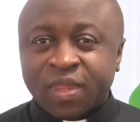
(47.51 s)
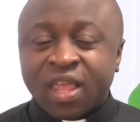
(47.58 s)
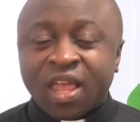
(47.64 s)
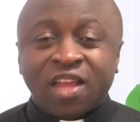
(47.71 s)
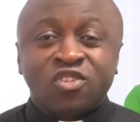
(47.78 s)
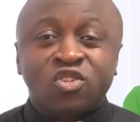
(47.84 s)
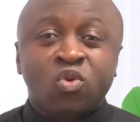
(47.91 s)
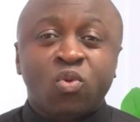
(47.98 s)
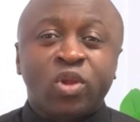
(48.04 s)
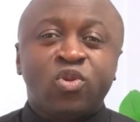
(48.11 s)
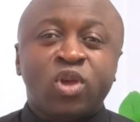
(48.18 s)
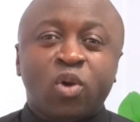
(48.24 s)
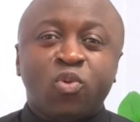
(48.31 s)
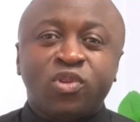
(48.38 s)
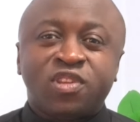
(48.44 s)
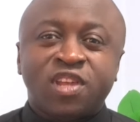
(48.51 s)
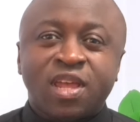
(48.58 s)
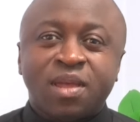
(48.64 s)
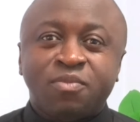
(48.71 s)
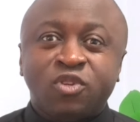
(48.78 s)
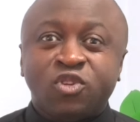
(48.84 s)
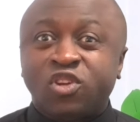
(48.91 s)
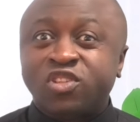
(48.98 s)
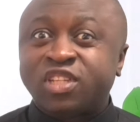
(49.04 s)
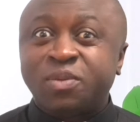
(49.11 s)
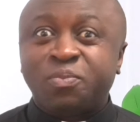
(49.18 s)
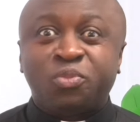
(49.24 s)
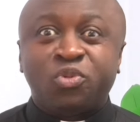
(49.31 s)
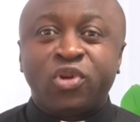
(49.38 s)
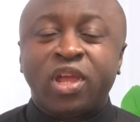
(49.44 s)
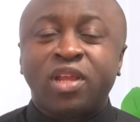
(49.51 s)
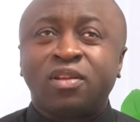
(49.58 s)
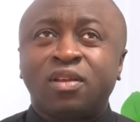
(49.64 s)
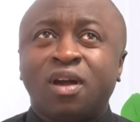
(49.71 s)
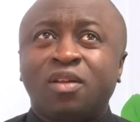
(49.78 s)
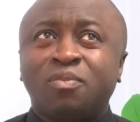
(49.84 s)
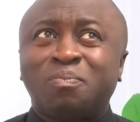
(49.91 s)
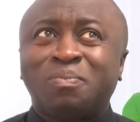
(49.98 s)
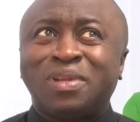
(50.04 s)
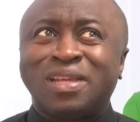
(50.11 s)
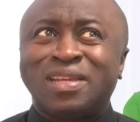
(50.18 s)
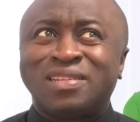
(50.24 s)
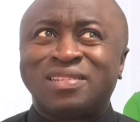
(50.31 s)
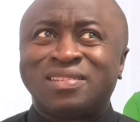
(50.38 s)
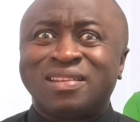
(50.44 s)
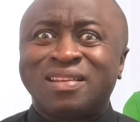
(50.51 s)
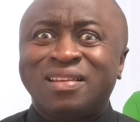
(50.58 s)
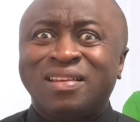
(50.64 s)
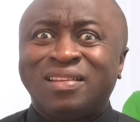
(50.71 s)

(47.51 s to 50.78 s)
And so when you are with them, you just keep praying, God, please,